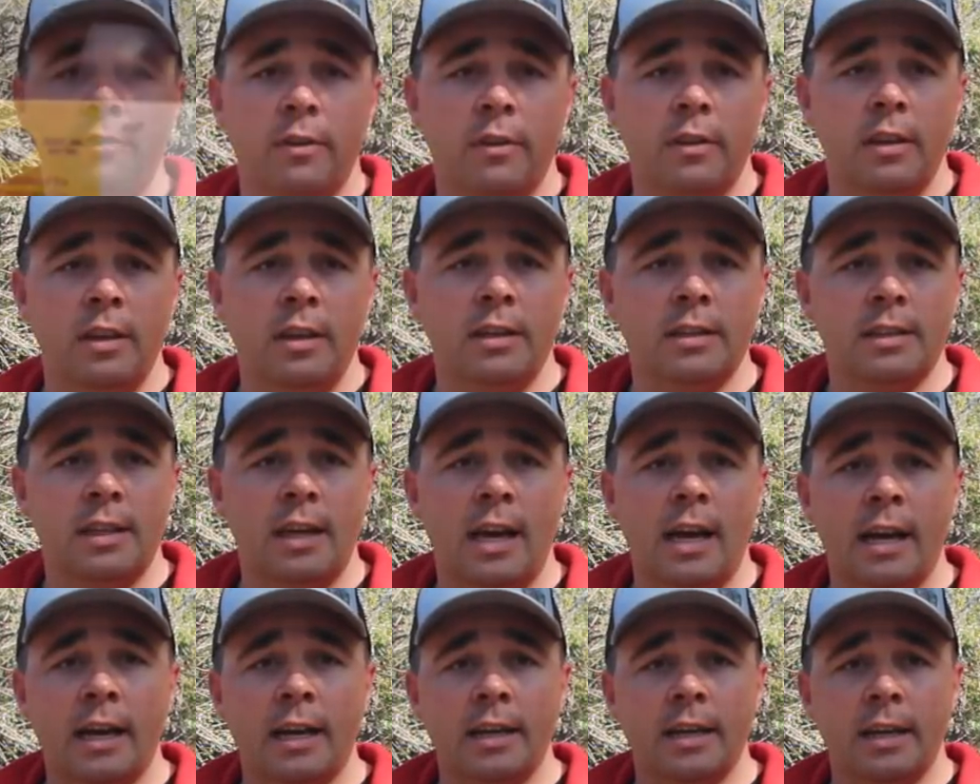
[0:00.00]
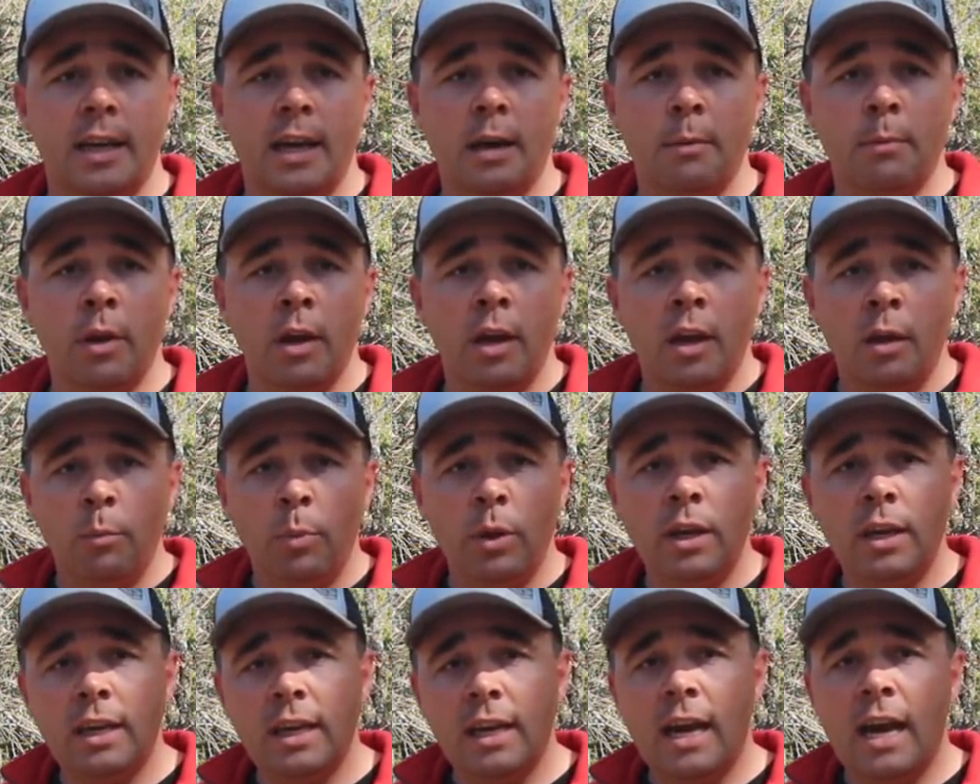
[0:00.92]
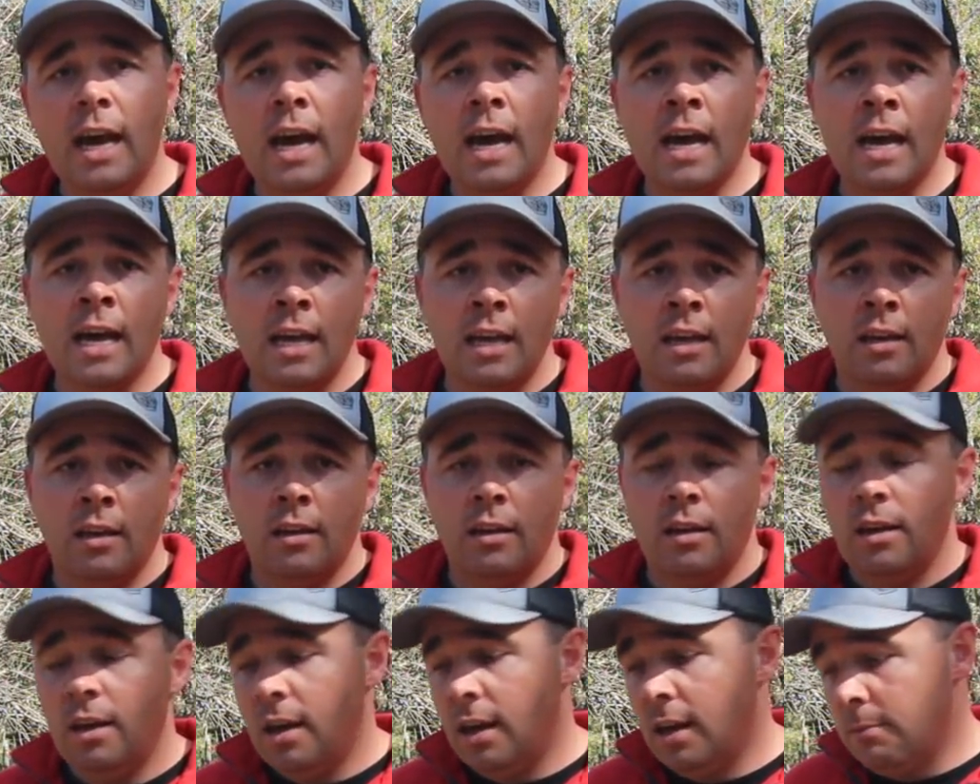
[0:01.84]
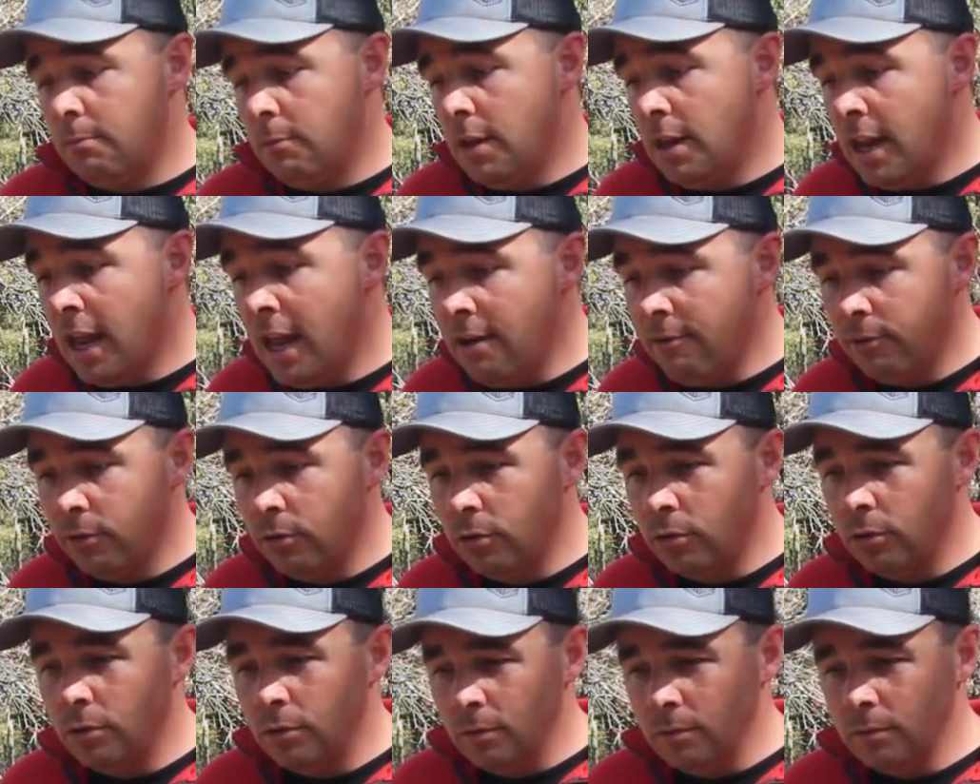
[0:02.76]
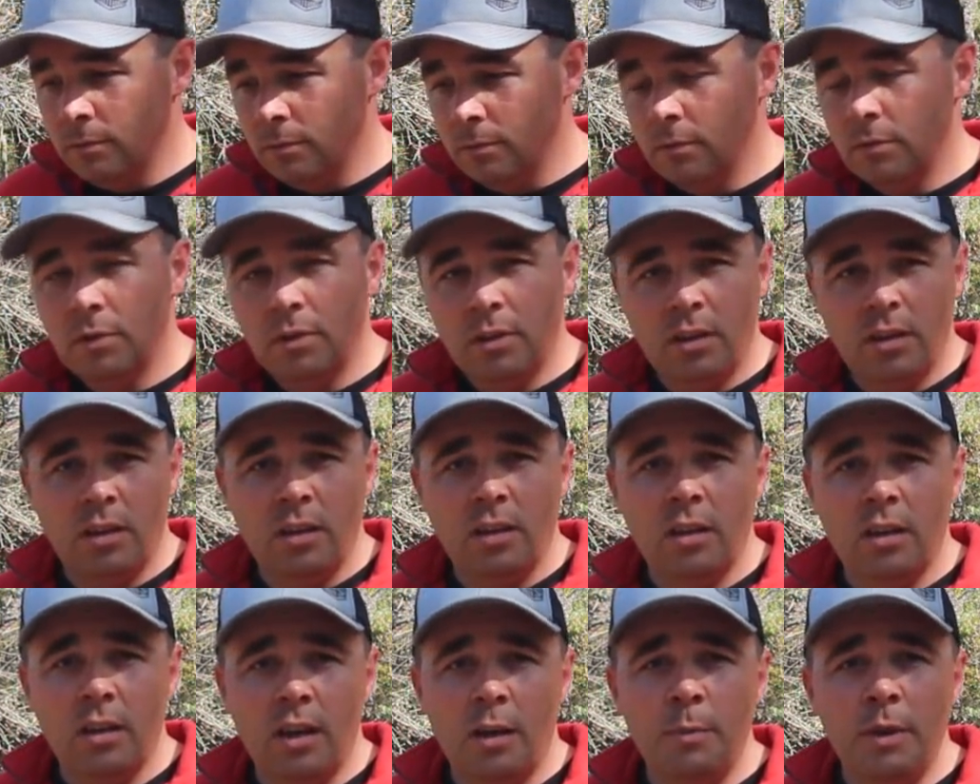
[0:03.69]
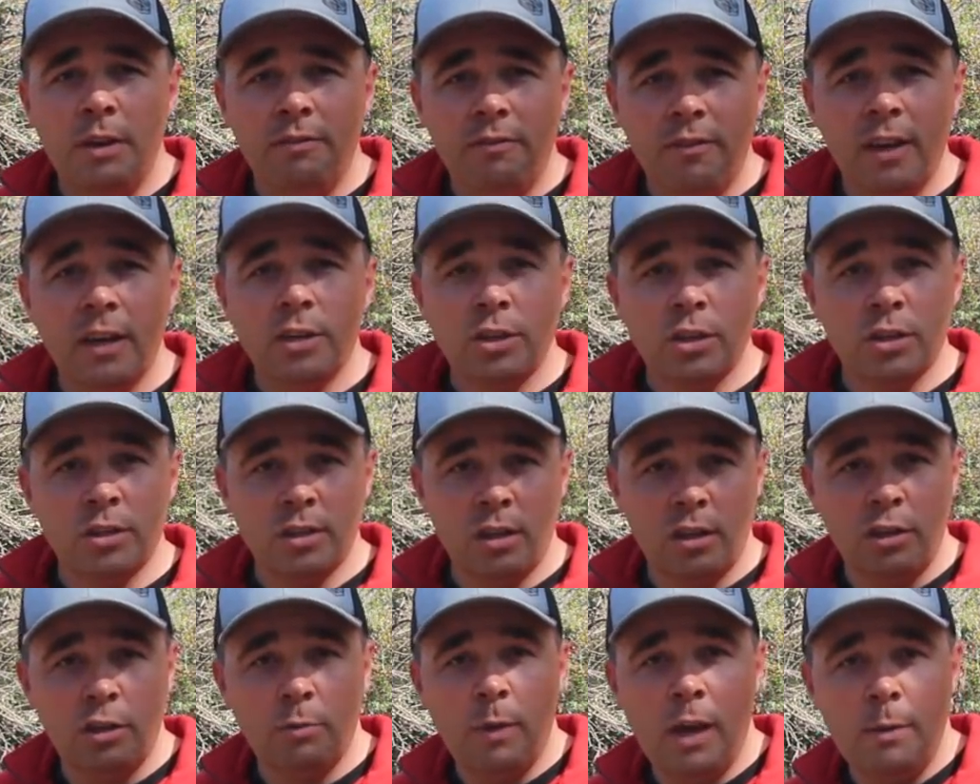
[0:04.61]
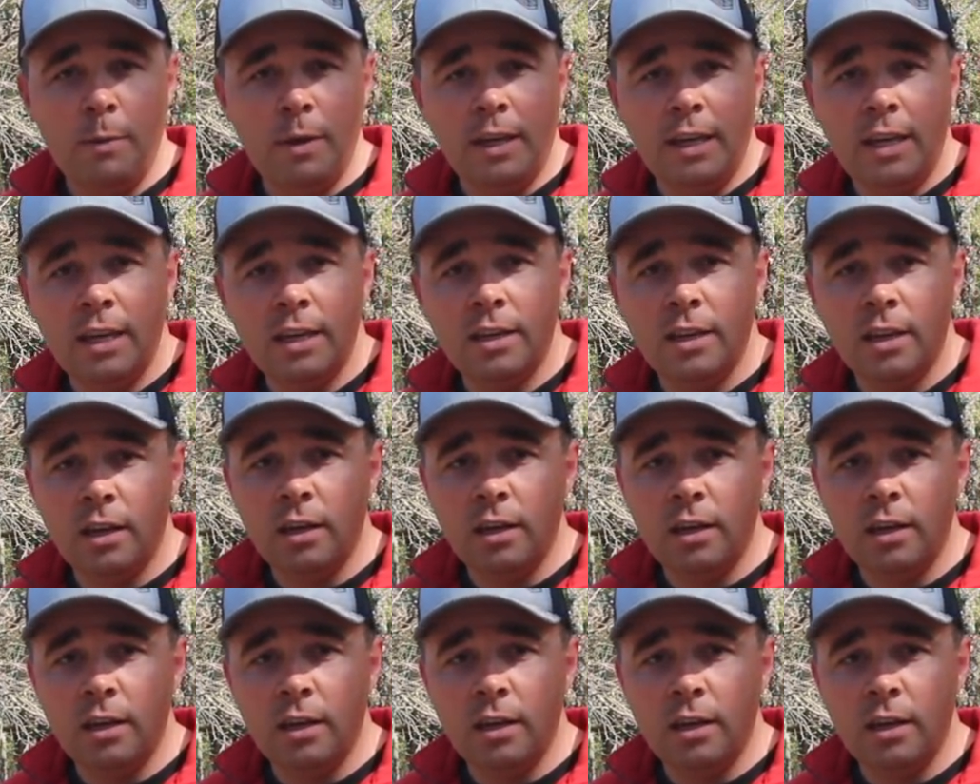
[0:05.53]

for things like pink eye, navel infections on your baby kid